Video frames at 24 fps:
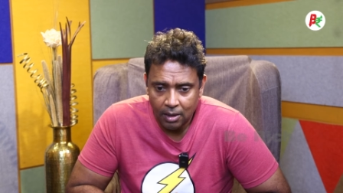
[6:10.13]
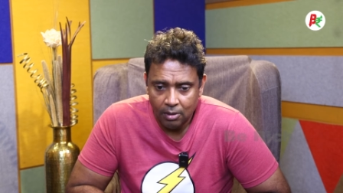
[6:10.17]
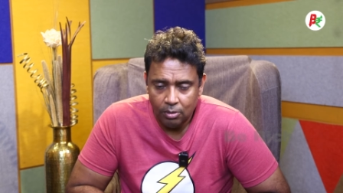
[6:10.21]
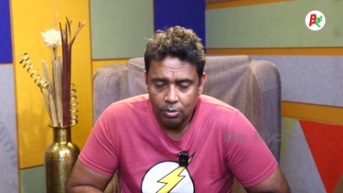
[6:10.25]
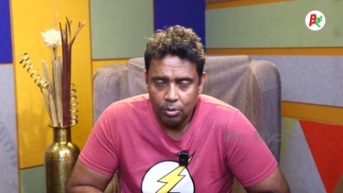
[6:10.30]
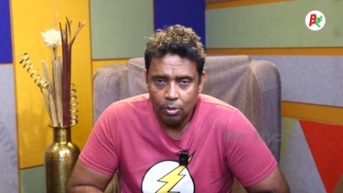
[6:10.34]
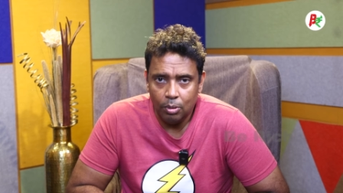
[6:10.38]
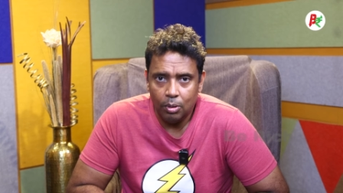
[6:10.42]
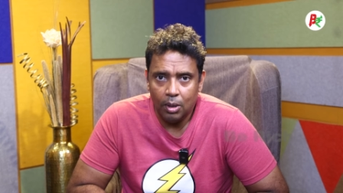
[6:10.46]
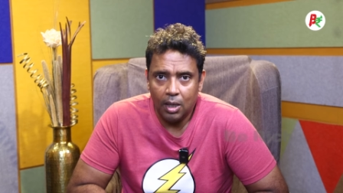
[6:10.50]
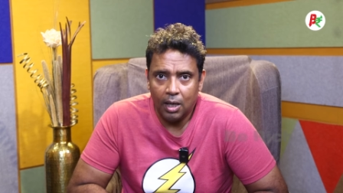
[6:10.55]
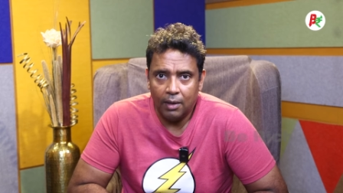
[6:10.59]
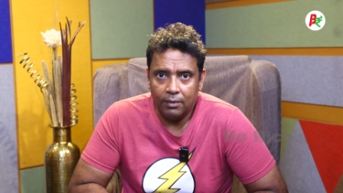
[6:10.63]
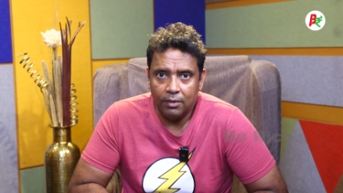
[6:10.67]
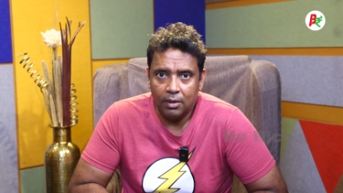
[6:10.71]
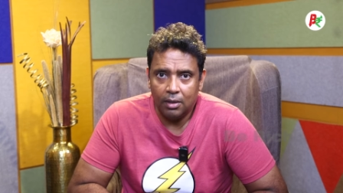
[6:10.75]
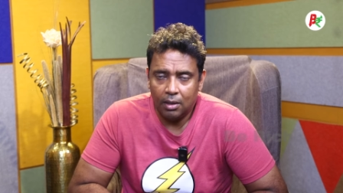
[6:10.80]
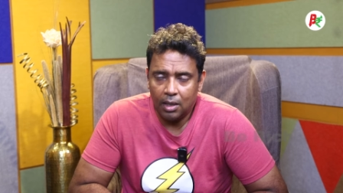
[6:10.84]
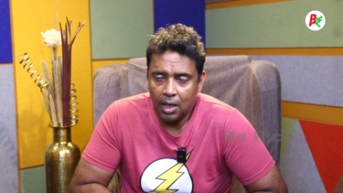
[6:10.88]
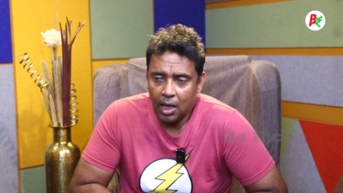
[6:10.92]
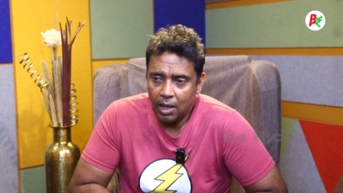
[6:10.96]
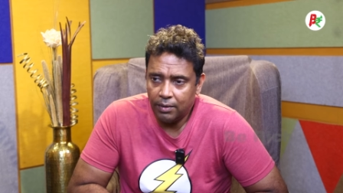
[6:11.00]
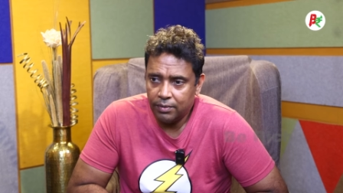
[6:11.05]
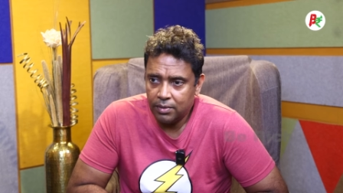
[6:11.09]
you will have to
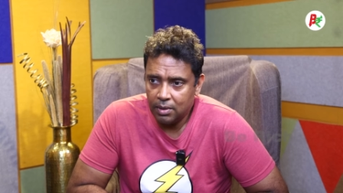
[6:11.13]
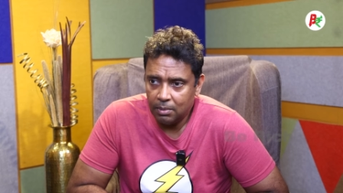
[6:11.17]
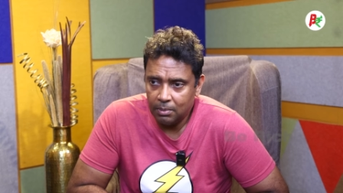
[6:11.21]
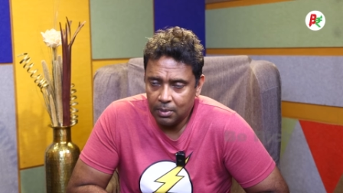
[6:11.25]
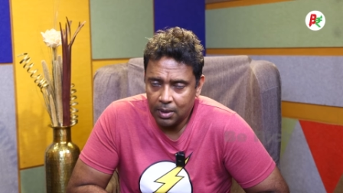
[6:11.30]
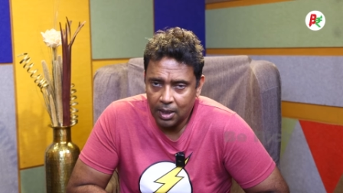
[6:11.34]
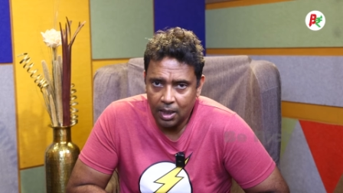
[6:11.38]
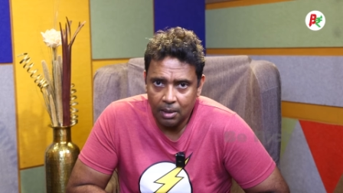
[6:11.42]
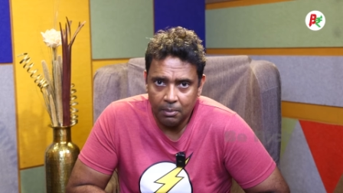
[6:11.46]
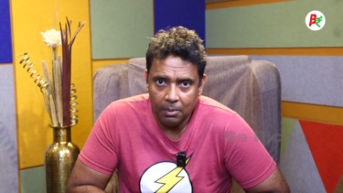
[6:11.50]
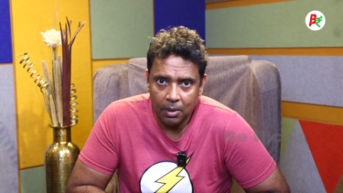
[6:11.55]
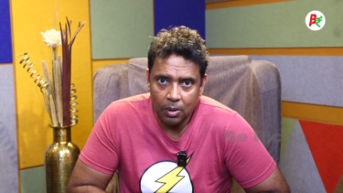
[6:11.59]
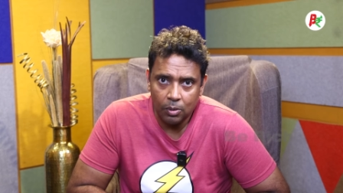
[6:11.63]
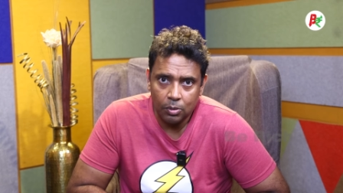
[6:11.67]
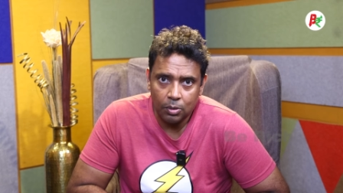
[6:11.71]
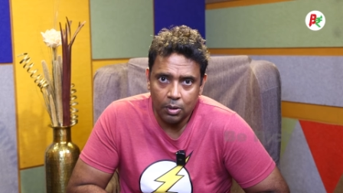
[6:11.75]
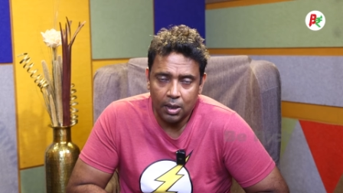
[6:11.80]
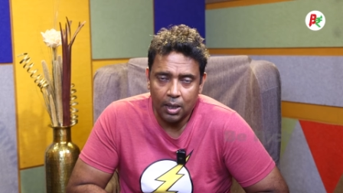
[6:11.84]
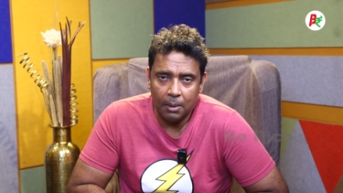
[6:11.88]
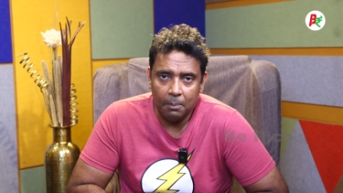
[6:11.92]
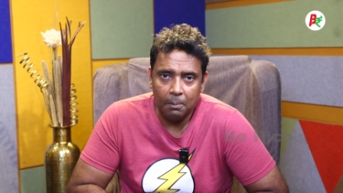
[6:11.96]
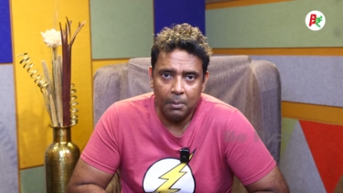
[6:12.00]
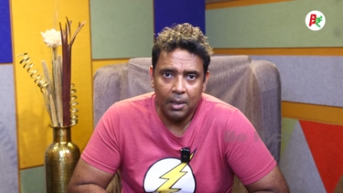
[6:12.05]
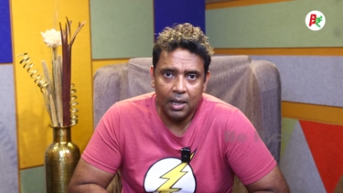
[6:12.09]
carve some time out to
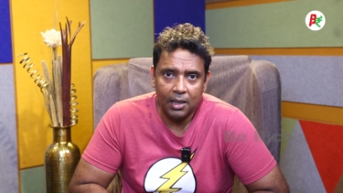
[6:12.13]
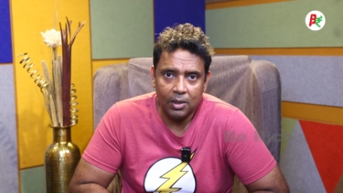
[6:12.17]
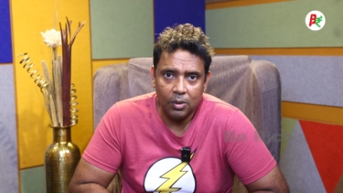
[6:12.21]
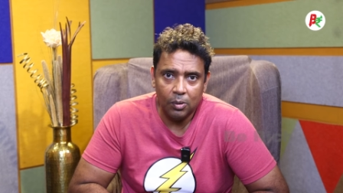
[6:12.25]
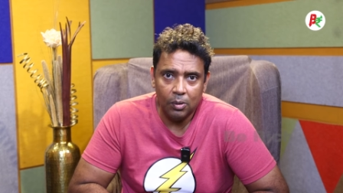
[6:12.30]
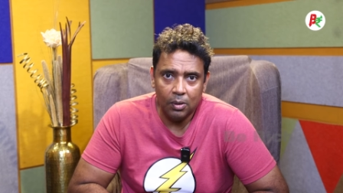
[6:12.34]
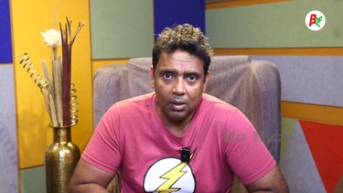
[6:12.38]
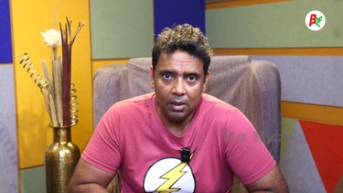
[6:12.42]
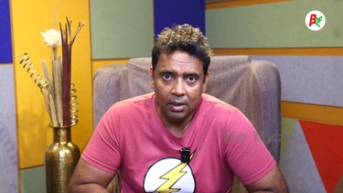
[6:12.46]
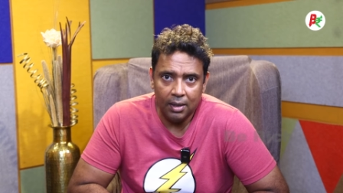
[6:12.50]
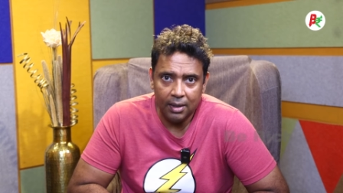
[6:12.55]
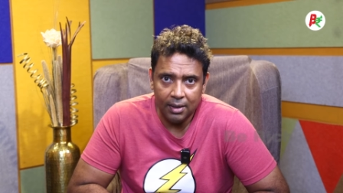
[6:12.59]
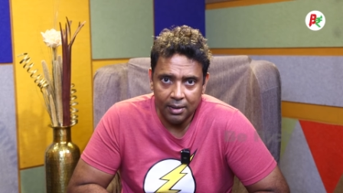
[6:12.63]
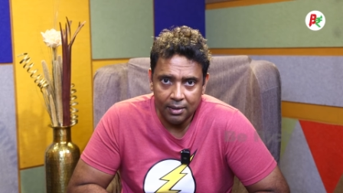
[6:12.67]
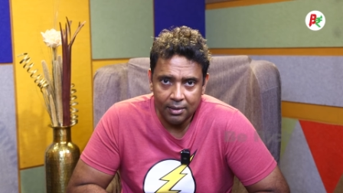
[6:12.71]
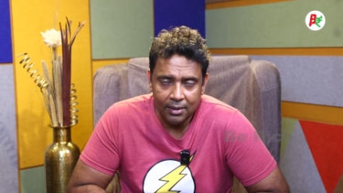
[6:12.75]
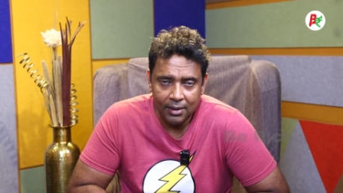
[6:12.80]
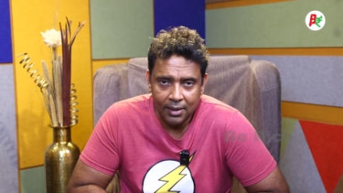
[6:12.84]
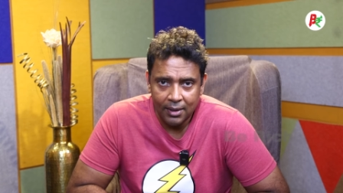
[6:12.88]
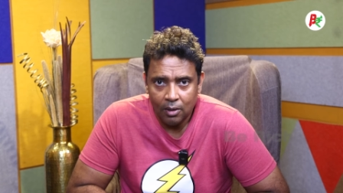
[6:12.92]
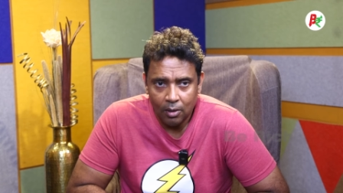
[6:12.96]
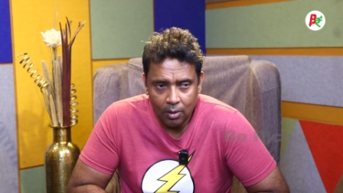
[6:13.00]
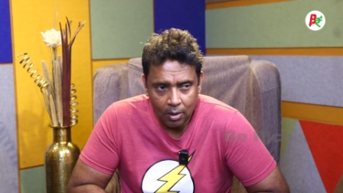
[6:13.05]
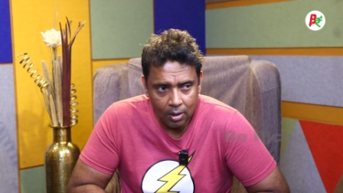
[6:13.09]
come back to India
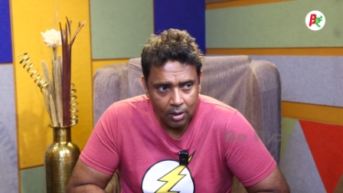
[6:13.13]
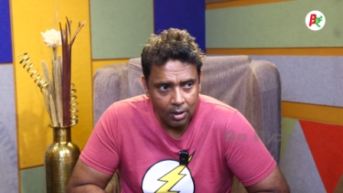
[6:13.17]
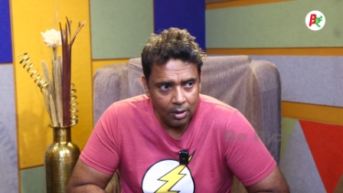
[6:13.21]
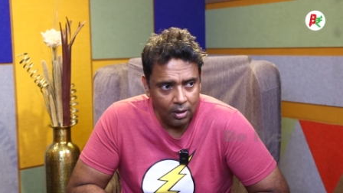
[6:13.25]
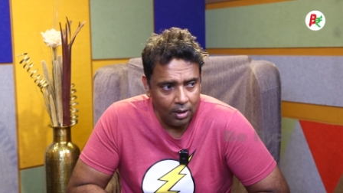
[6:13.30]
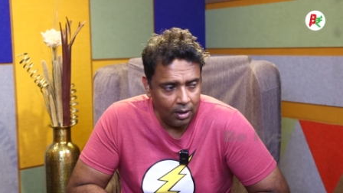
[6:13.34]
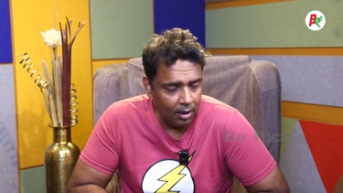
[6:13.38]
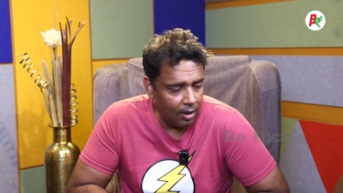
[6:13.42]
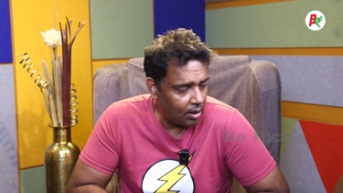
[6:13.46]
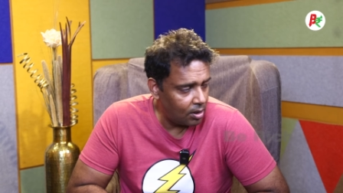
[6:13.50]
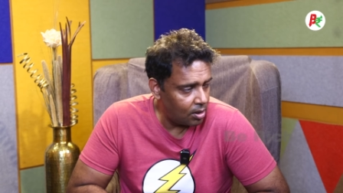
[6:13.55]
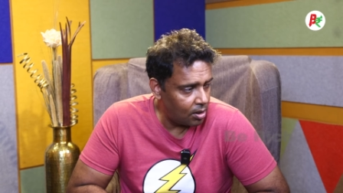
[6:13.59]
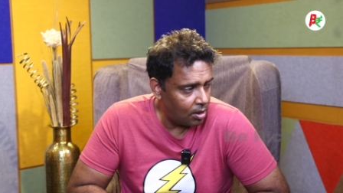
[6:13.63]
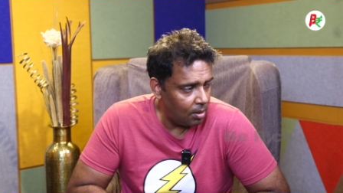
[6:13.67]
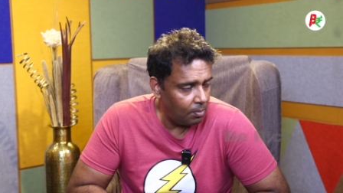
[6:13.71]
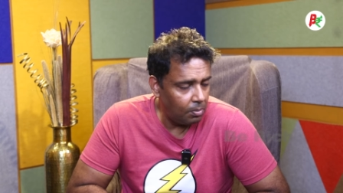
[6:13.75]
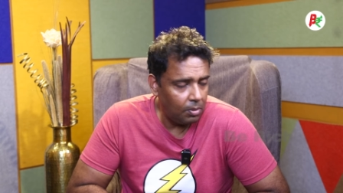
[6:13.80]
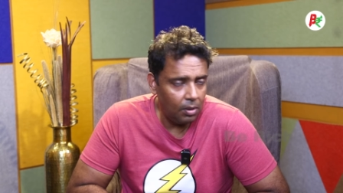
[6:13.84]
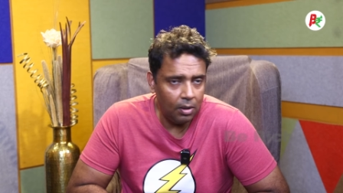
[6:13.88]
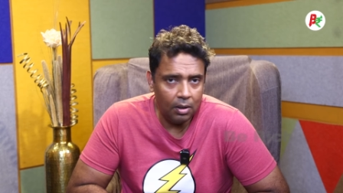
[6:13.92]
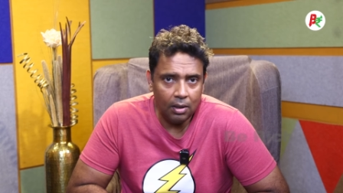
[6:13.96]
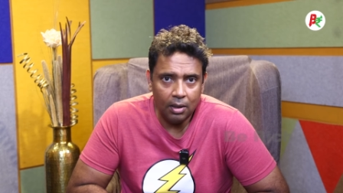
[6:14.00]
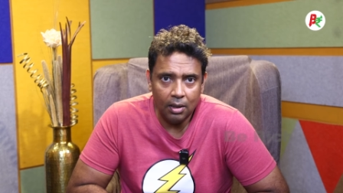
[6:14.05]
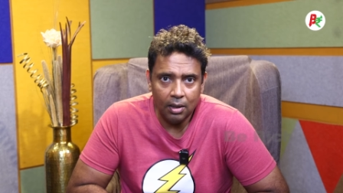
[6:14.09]
or in your next trip
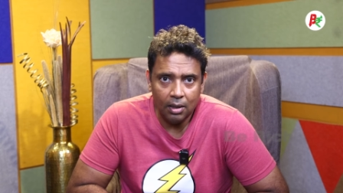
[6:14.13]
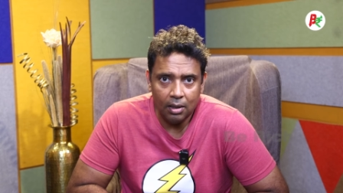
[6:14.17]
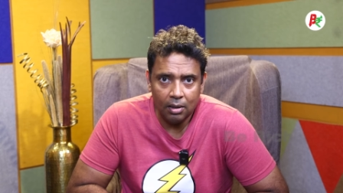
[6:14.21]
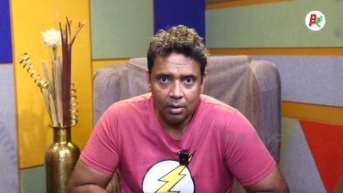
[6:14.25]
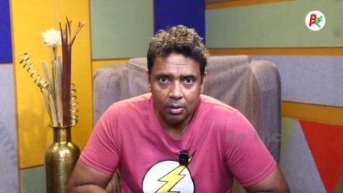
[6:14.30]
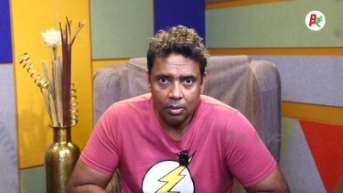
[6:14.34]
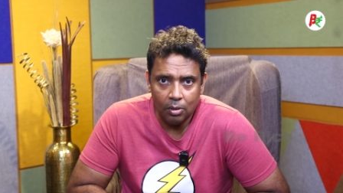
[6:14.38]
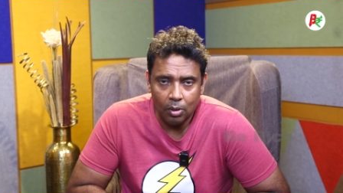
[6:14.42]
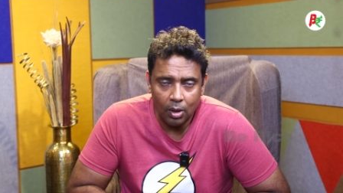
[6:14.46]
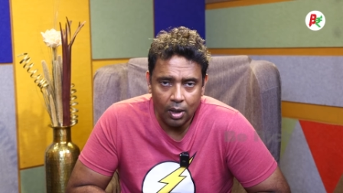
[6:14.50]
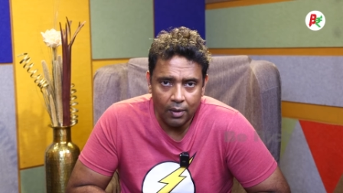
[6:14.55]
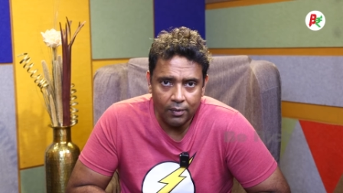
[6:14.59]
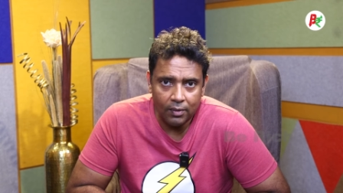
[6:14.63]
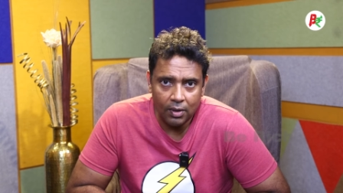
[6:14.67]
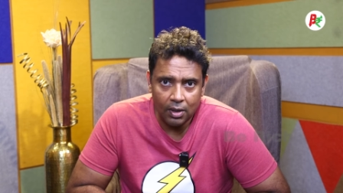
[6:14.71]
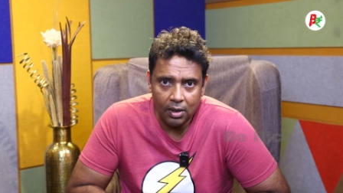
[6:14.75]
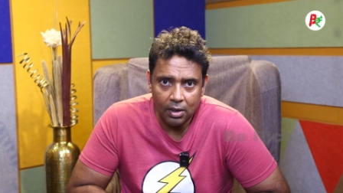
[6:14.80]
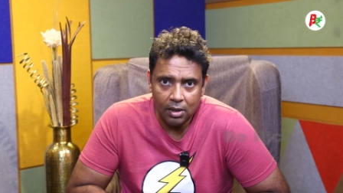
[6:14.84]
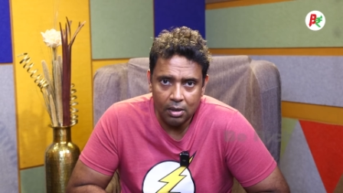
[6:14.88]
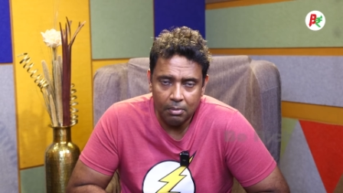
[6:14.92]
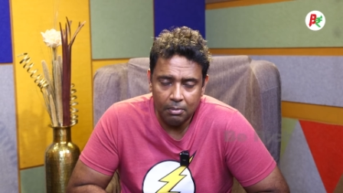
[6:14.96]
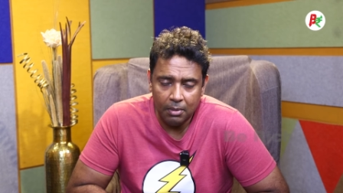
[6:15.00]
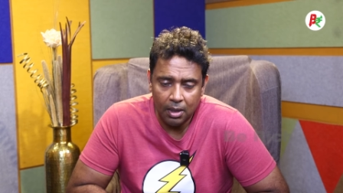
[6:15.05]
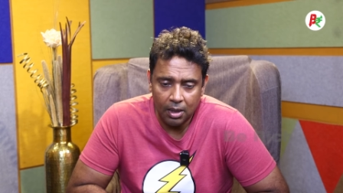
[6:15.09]
to India, you will have to
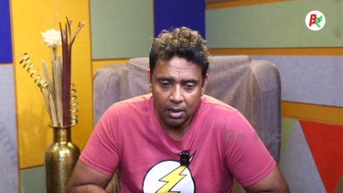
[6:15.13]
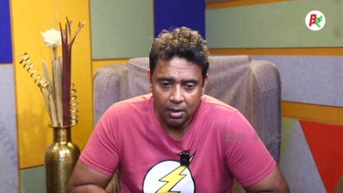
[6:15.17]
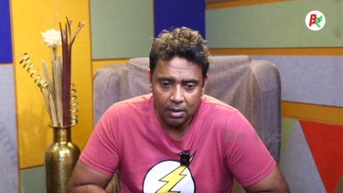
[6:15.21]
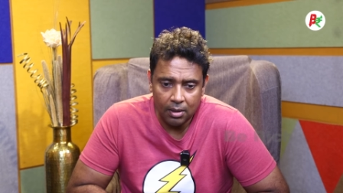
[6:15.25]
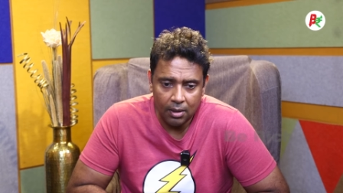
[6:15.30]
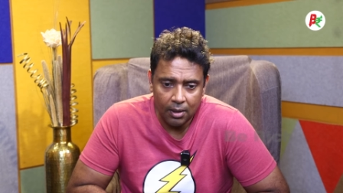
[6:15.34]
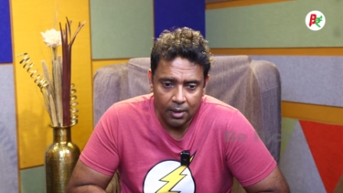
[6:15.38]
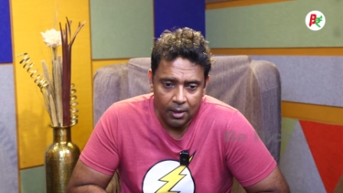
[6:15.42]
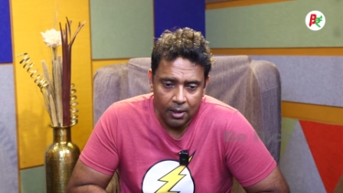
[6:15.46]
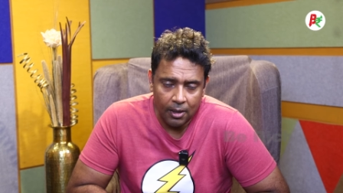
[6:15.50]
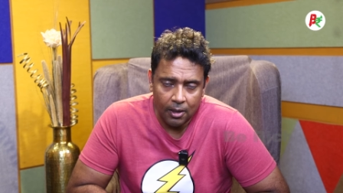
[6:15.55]
intimate